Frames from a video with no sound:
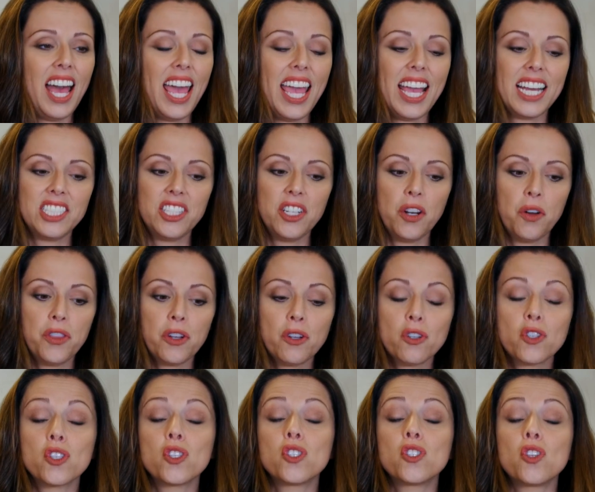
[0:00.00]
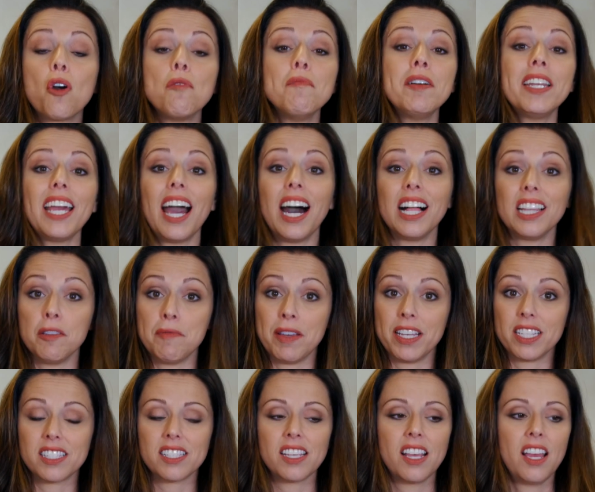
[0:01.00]
And there's so many
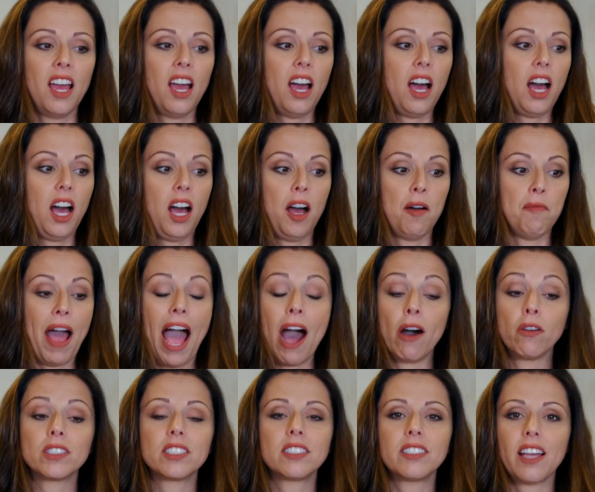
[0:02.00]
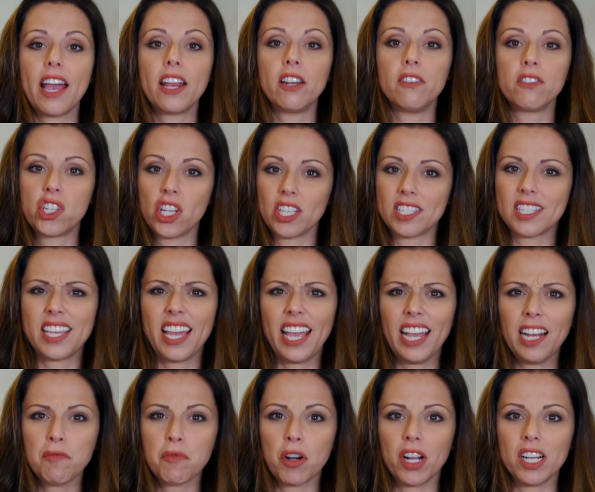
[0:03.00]
elements outside of just
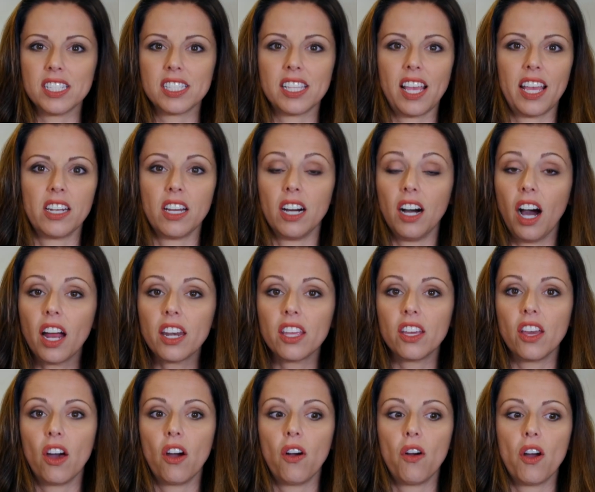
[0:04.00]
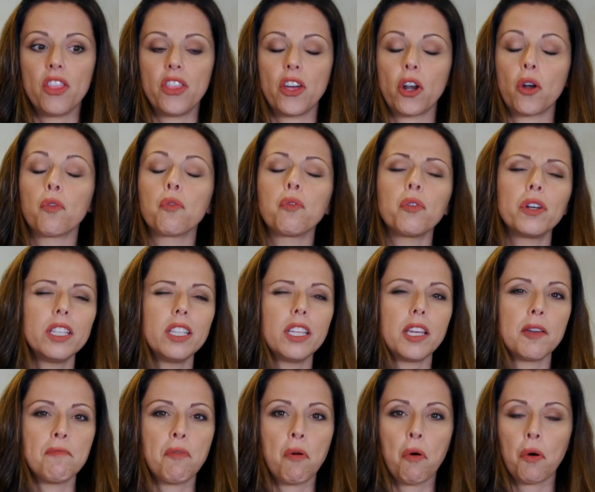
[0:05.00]
cameras and audio that are
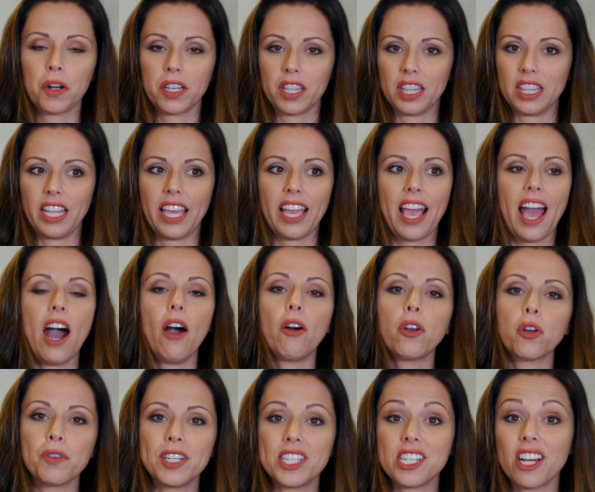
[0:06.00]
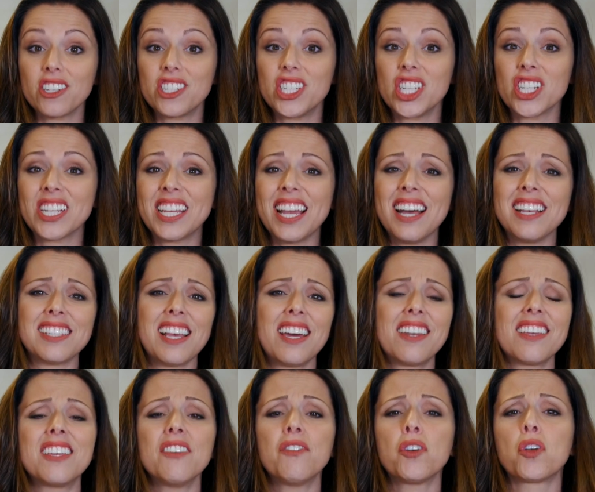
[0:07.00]
really important, like how to reach out to your guests, how
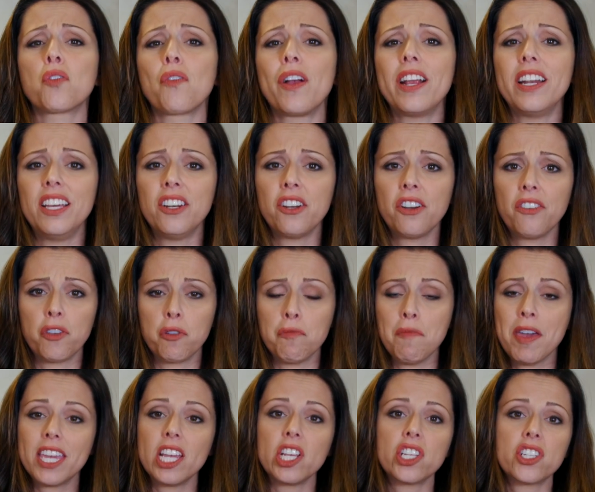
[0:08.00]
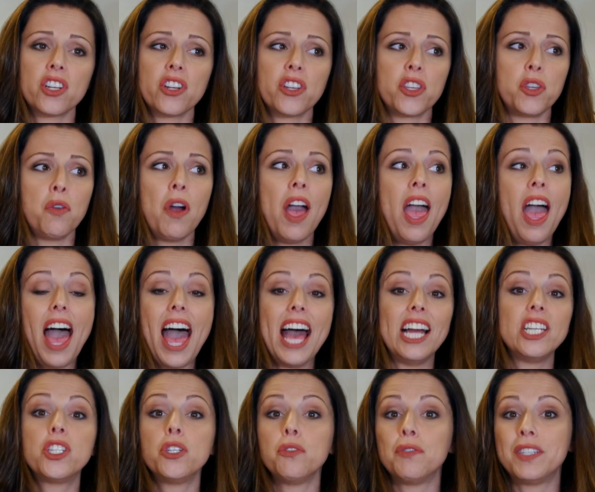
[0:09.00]
to give a great interview, making sure you
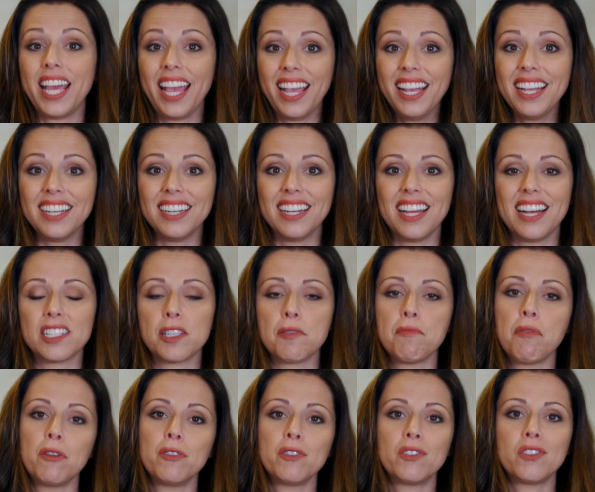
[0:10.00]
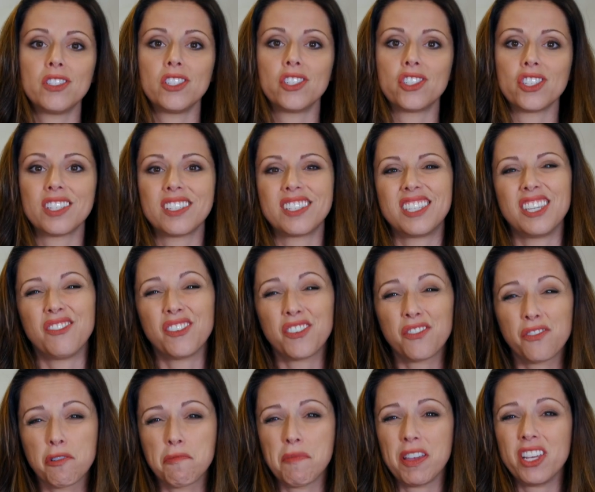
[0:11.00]
edutain as opposed to just give
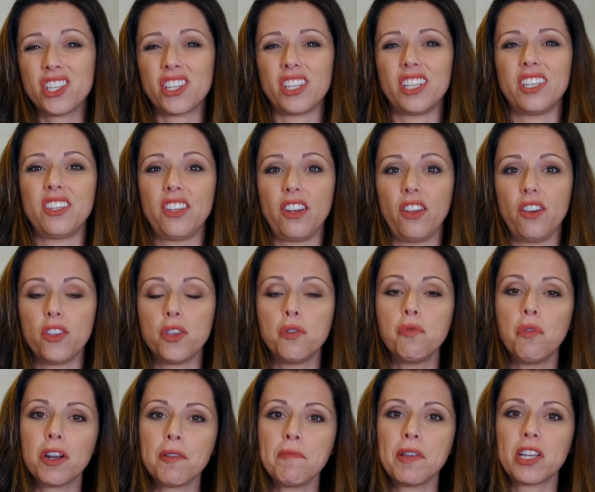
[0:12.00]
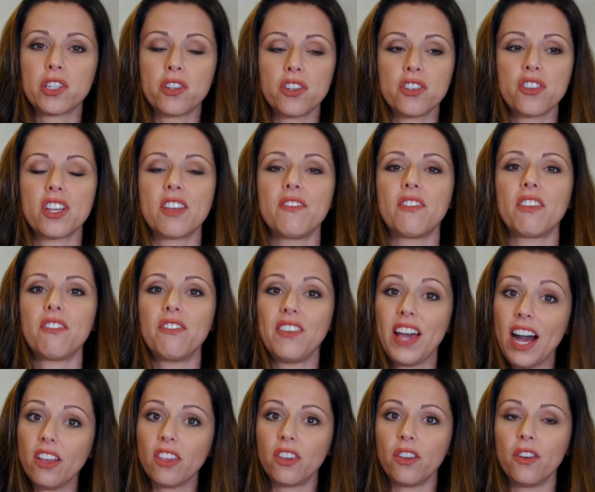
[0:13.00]
information. You want to make sure you're giving
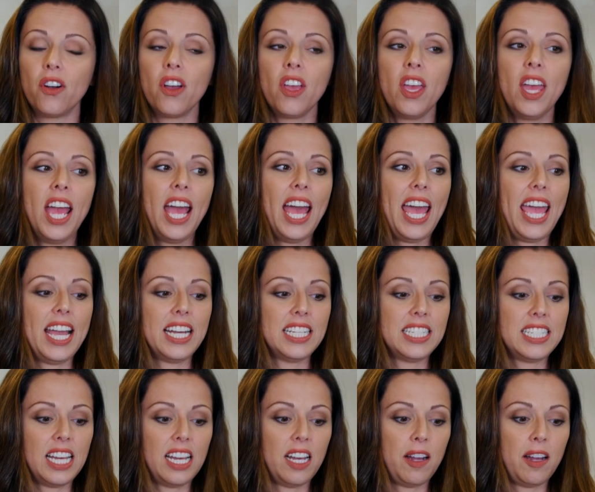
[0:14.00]
value. And